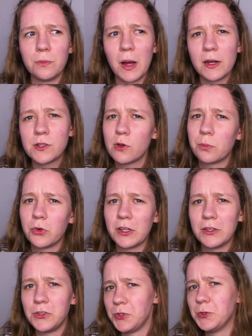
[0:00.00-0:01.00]
might as well
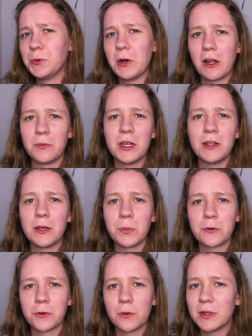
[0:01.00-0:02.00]
bring a new, unappealing
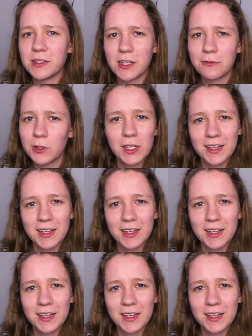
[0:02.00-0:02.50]
performance every